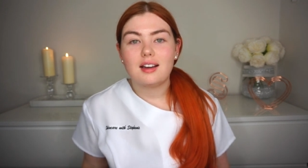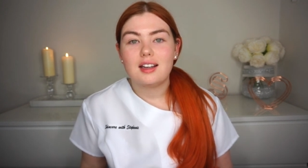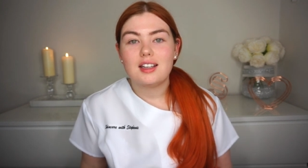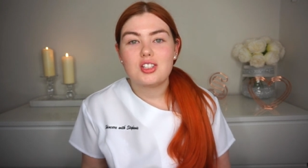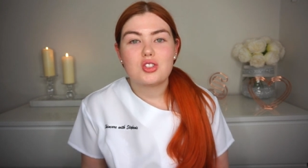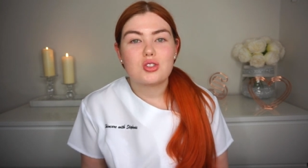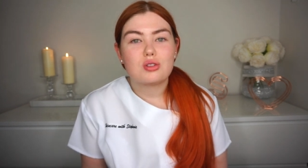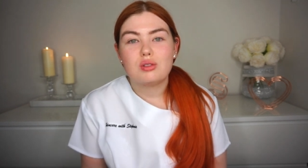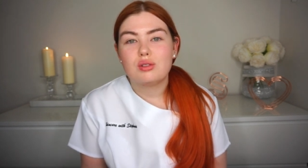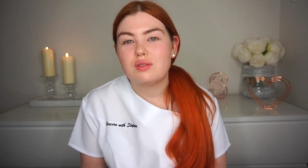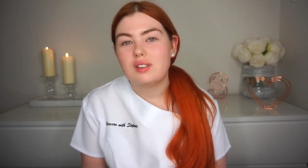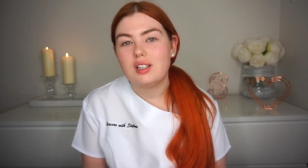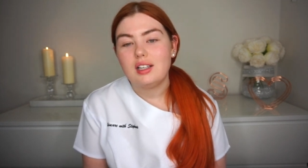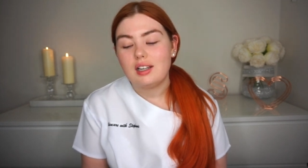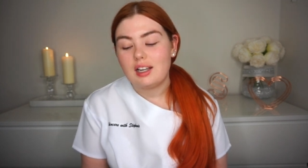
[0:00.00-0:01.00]
It's just
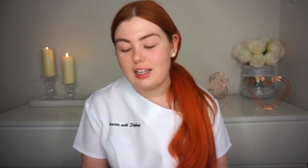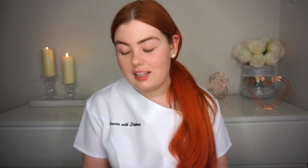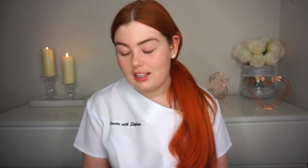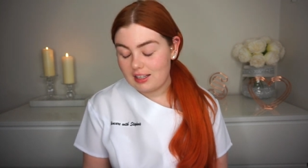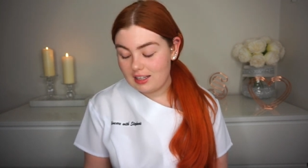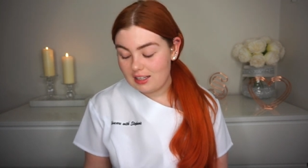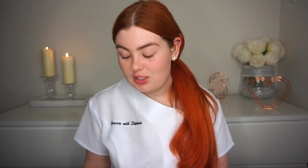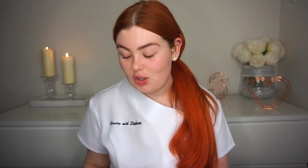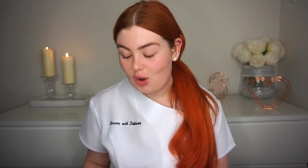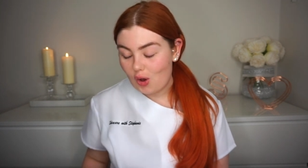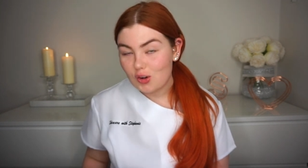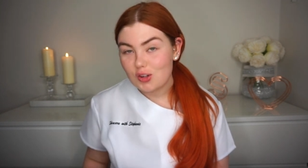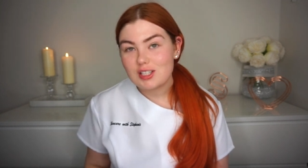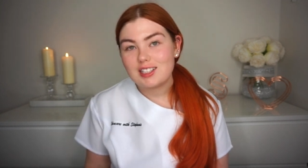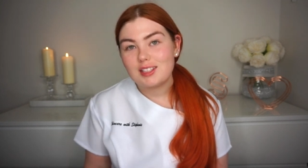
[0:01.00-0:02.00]
lovely. Like, it's
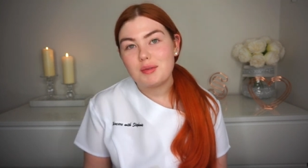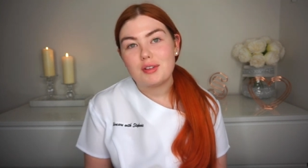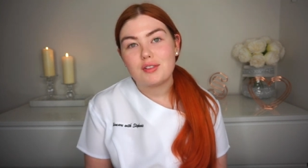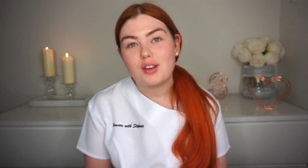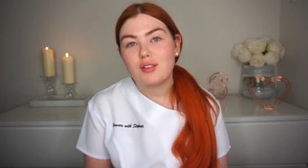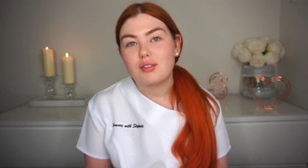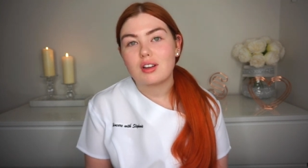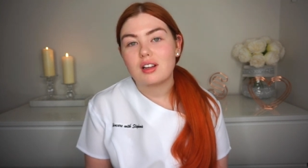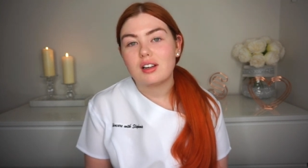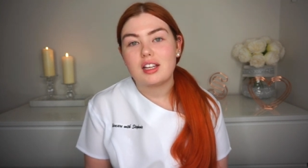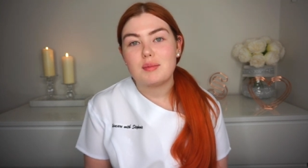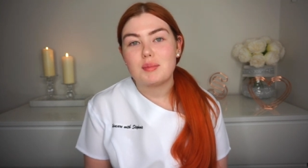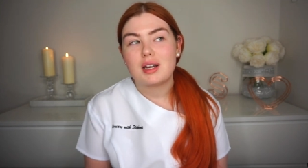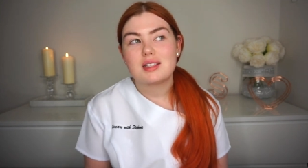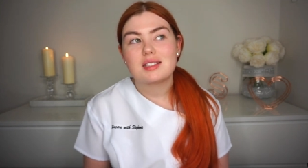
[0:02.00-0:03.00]
honestly my favourite
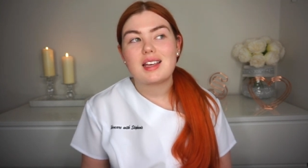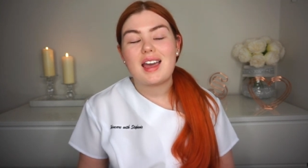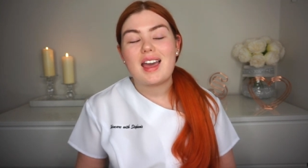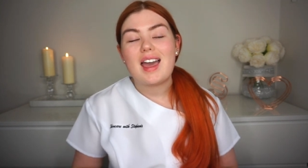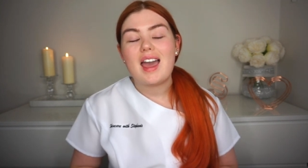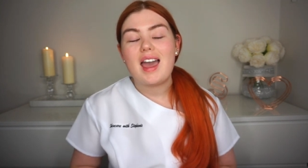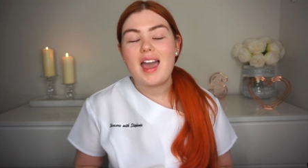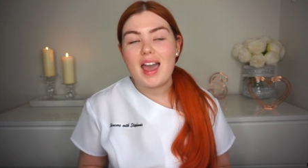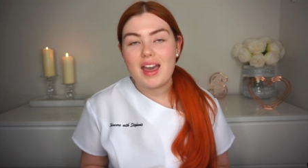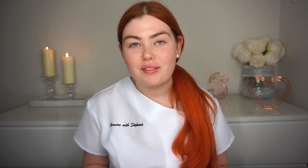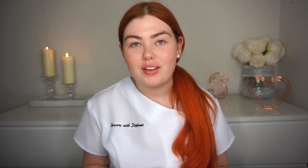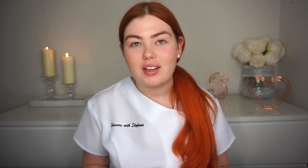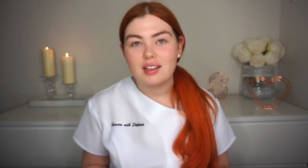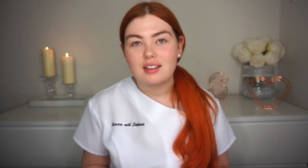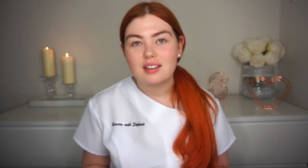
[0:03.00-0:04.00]
clay mask
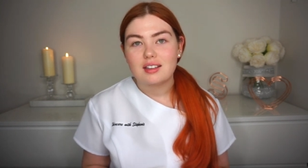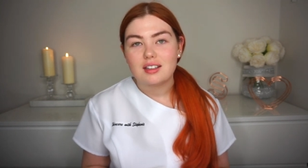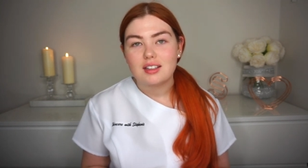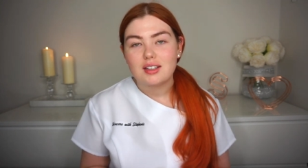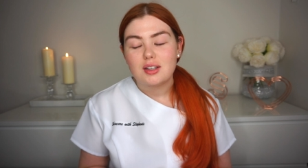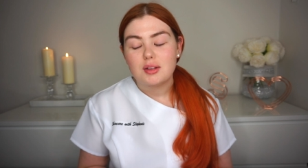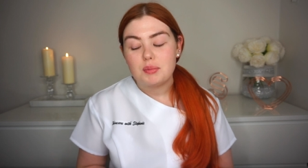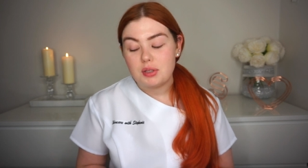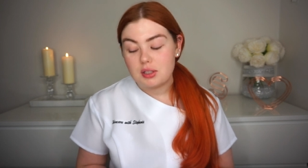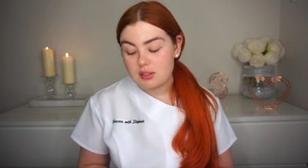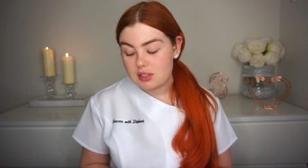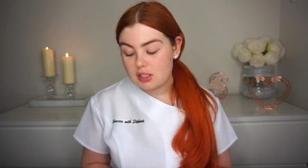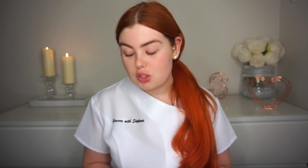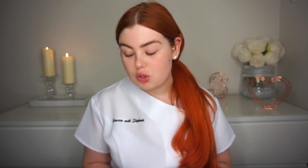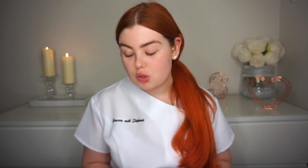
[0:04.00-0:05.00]
ever,
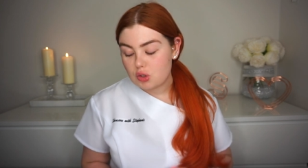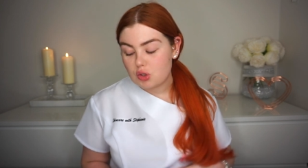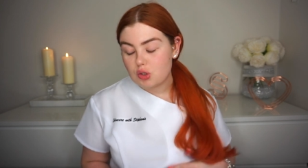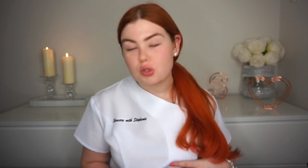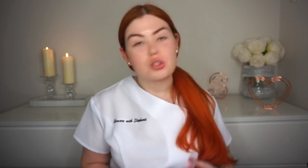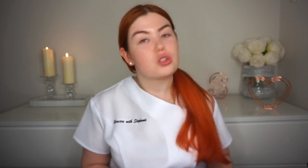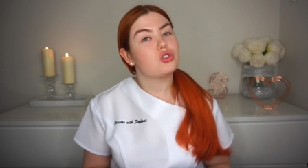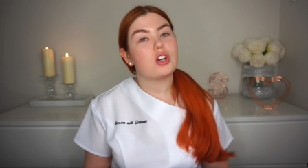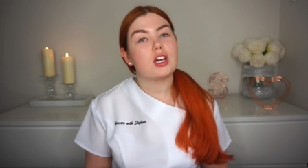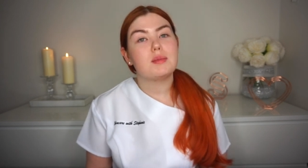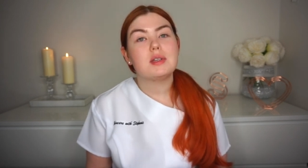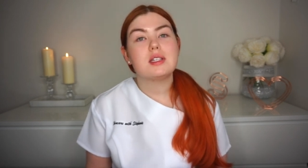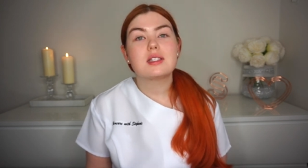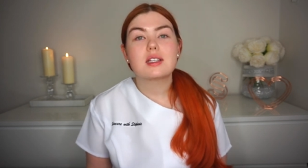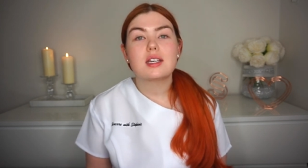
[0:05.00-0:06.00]
because it just doesn't dry
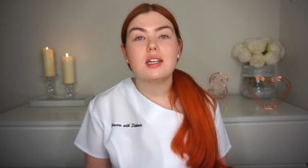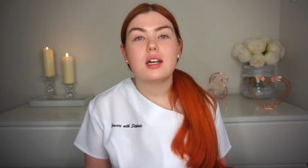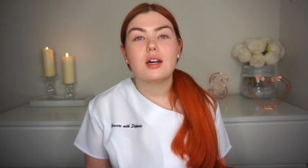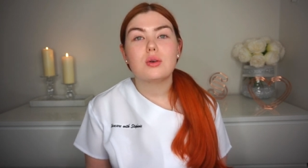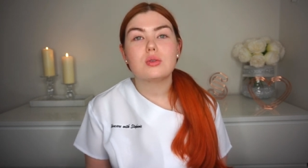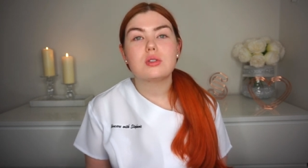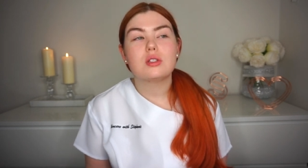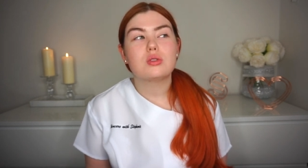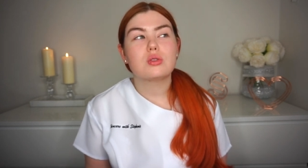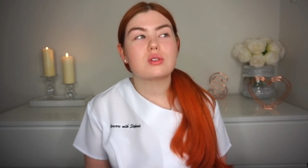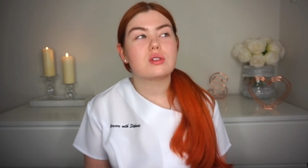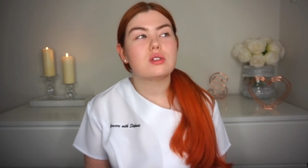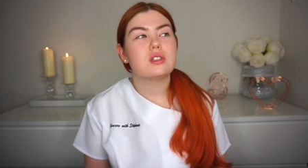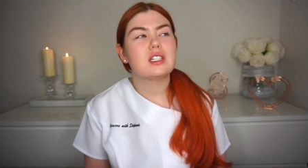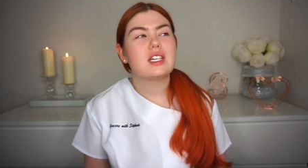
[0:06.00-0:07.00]
my skin out, it
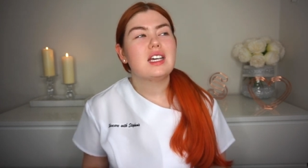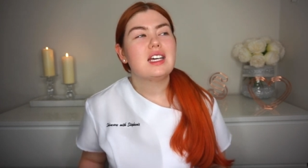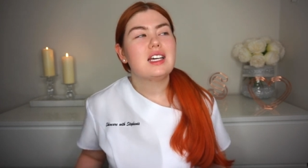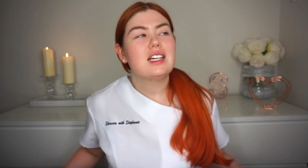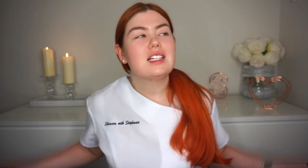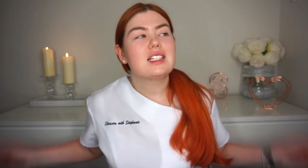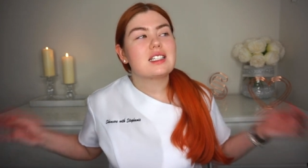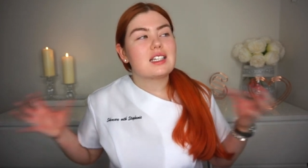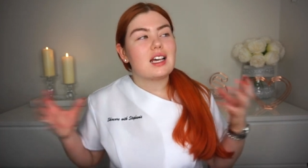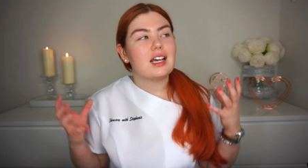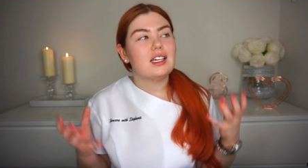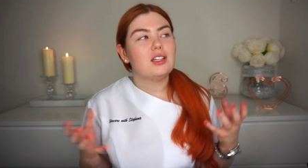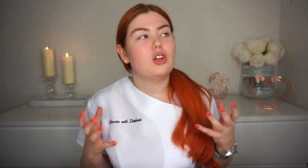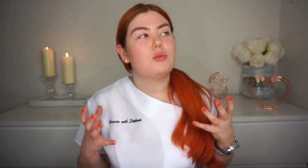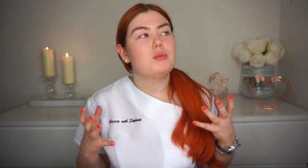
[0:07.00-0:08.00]
doesn't
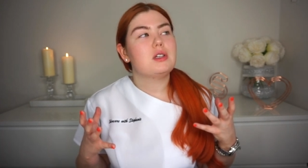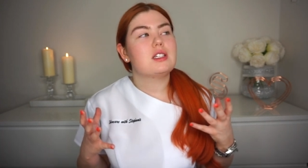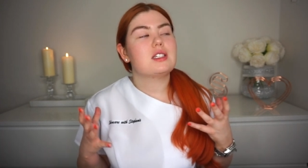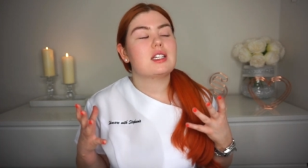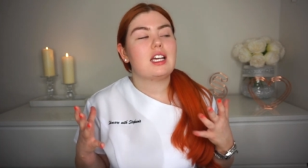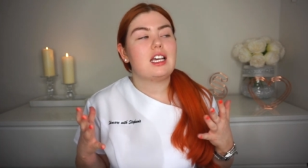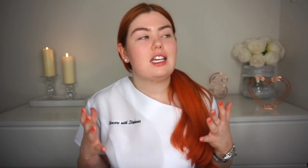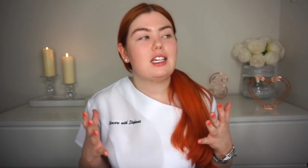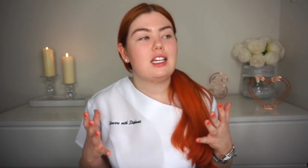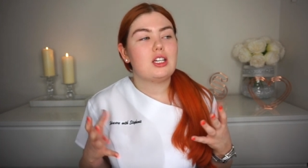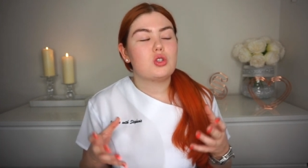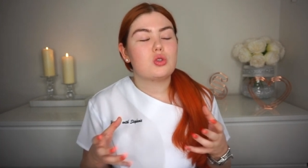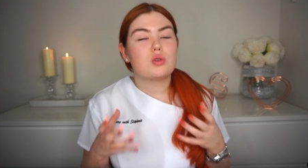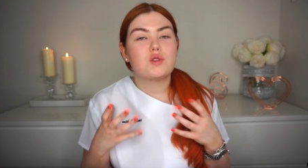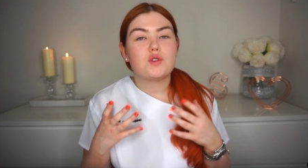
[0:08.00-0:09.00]
tighten on my skin,
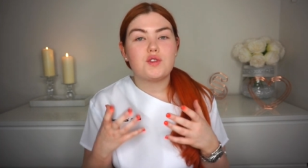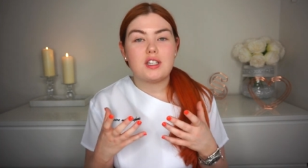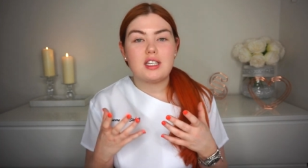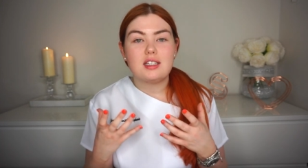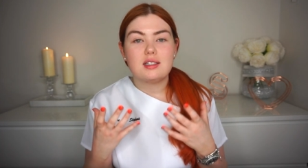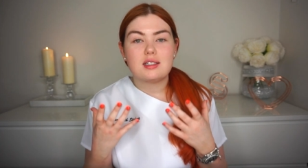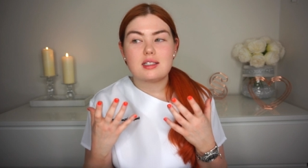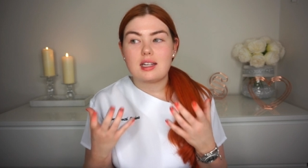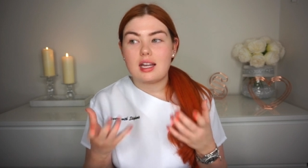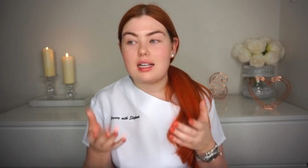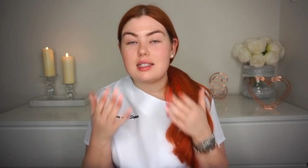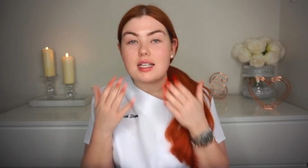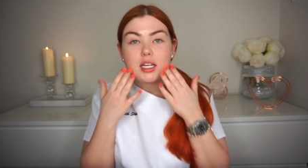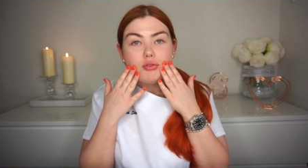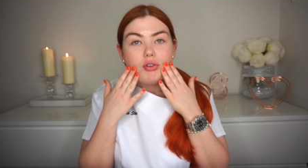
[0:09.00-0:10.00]
it just feels
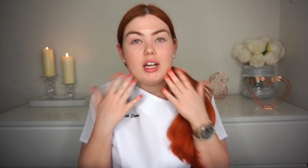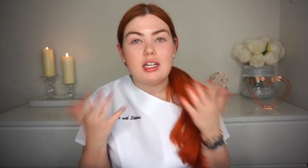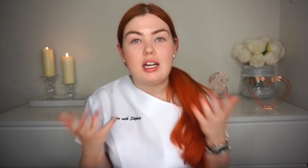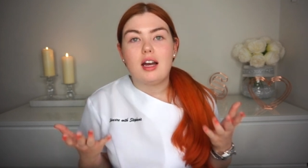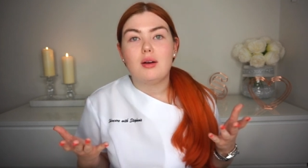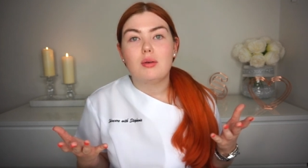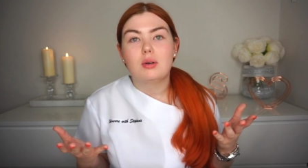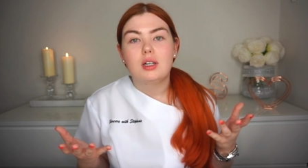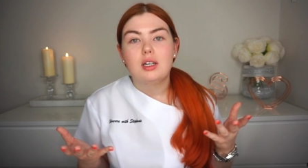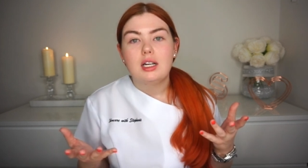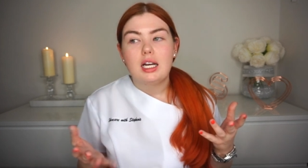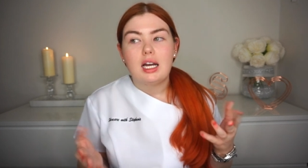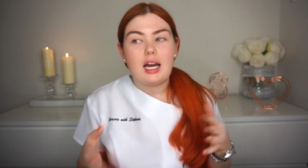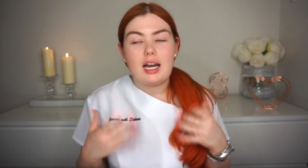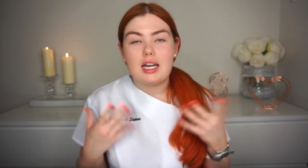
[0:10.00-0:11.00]
nice. Like right now,
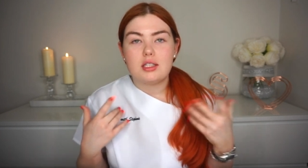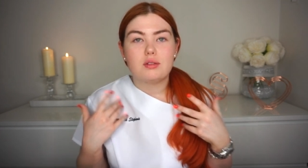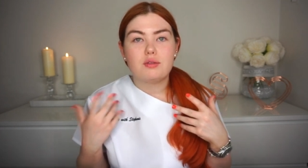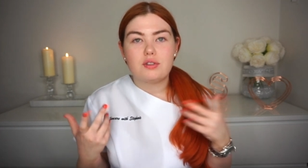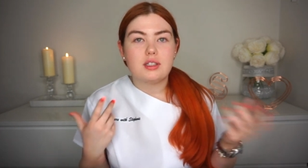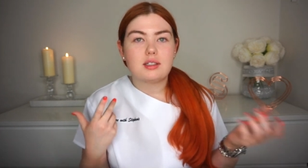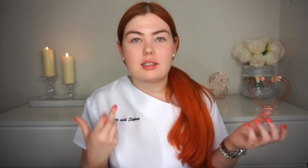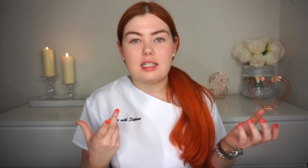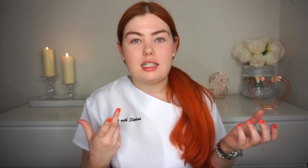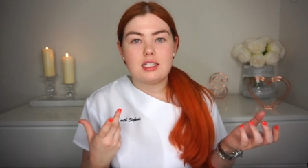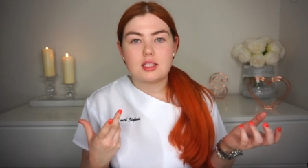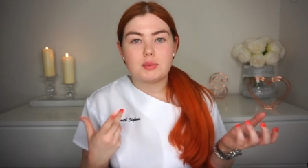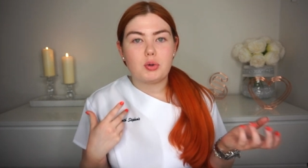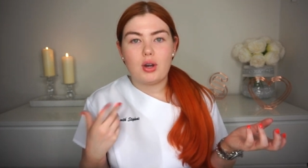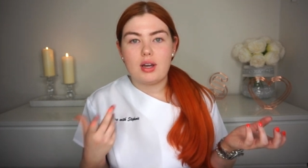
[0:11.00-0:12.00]
I don't feel the need
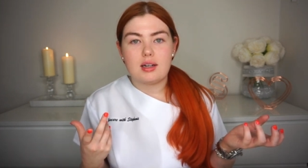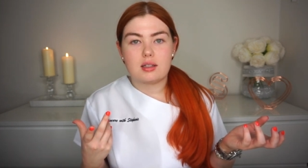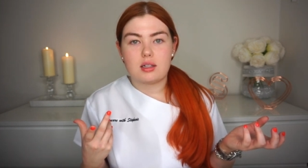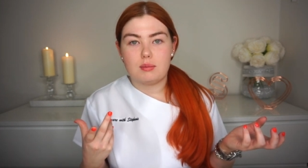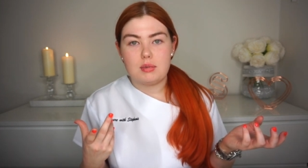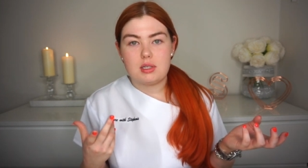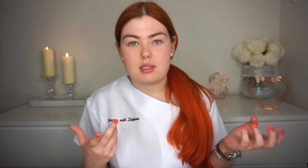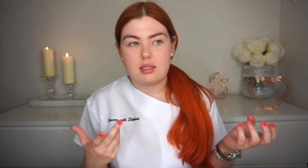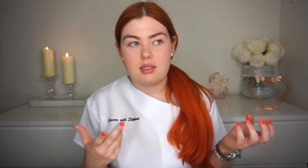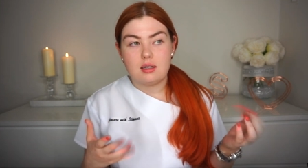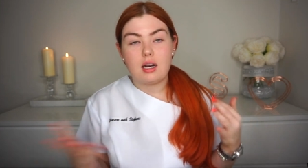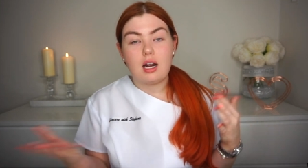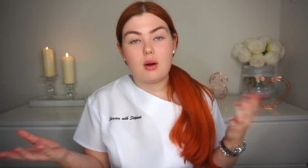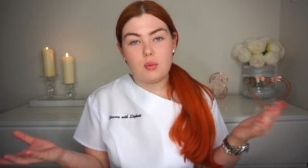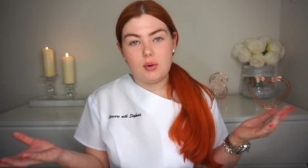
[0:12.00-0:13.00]
to put anything on my
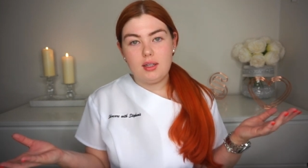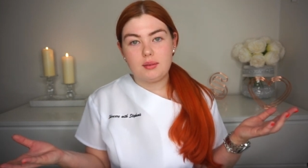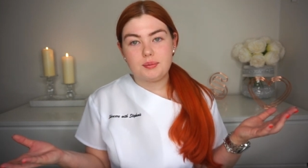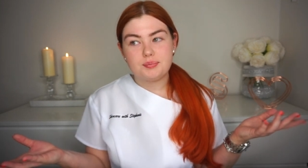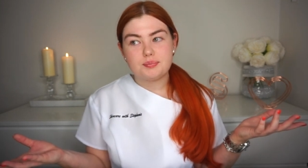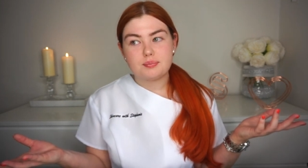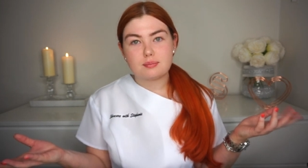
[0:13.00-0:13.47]
skin. I will,